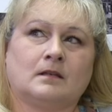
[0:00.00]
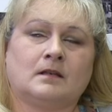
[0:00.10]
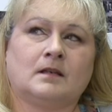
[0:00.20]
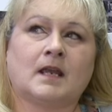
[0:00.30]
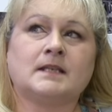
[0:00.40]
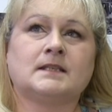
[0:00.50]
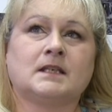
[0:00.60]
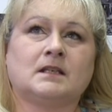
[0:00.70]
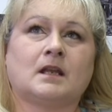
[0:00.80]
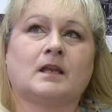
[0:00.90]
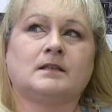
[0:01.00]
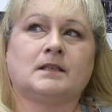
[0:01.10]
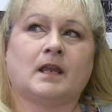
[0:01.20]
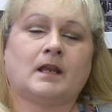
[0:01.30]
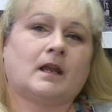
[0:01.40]
in
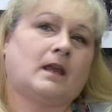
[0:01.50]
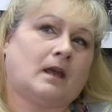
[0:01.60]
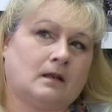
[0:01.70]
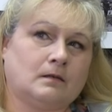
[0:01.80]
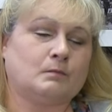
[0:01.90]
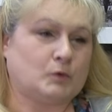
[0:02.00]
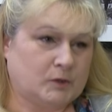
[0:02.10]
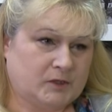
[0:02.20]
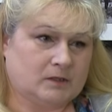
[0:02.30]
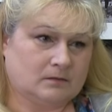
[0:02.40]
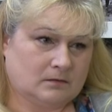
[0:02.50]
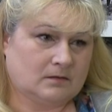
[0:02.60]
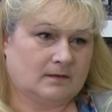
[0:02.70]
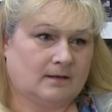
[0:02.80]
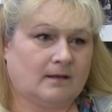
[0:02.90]
1998 I had an abortion,
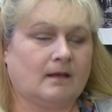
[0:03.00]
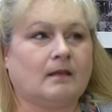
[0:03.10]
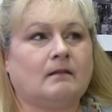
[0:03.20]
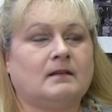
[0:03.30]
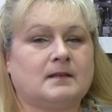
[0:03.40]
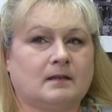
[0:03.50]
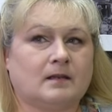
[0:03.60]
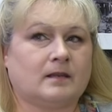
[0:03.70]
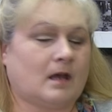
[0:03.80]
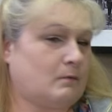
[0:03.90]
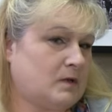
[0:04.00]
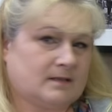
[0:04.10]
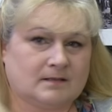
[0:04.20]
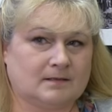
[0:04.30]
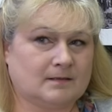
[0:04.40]
and that wasn't